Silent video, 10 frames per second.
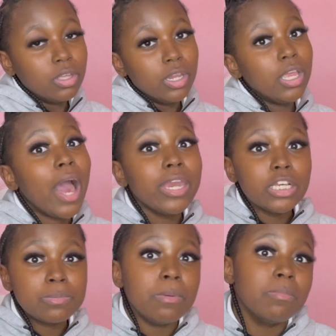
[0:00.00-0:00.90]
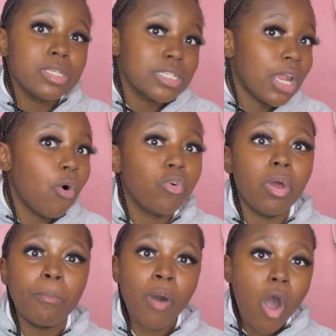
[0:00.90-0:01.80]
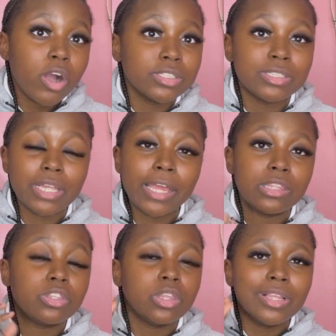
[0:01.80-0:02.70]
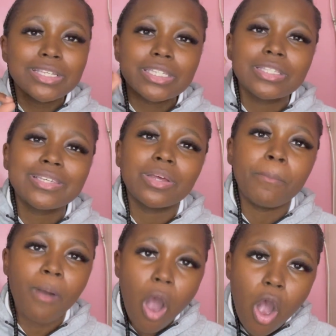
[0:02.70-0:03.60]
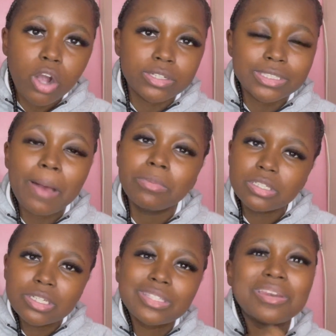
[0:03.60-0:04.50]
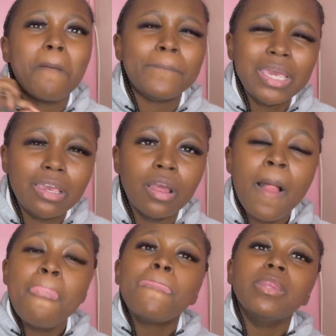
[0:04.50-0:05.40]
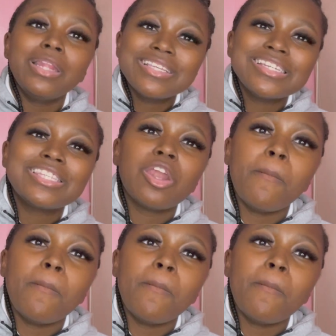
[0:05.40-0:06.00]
And y'all niggas be missing out on the bars. Like, listen to the bars. Stop listening to the beat. Listen to the